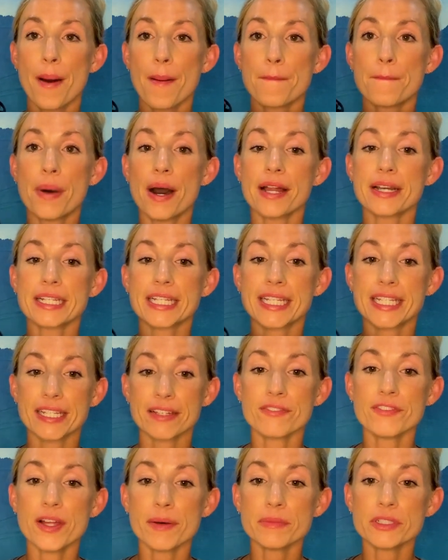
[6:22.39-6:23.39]
but
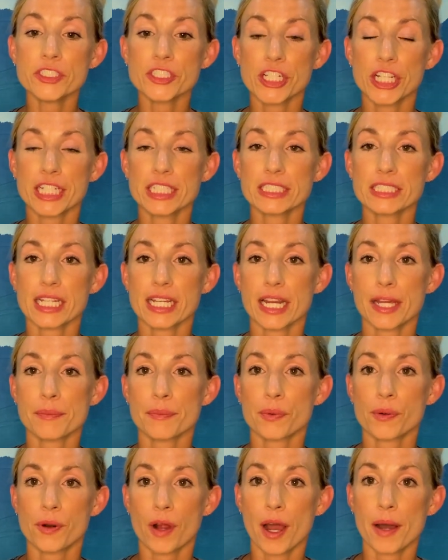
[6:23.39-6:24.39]
give them a chance and I
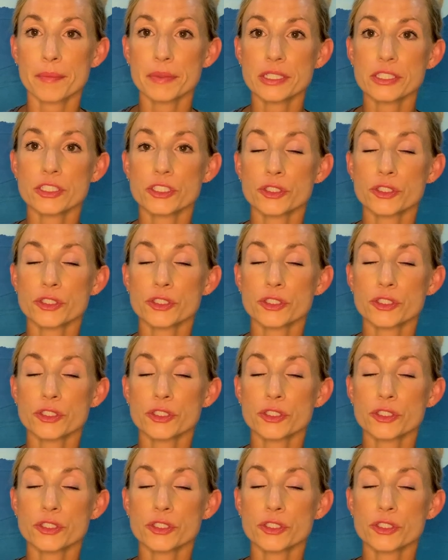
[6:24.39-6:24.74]
promise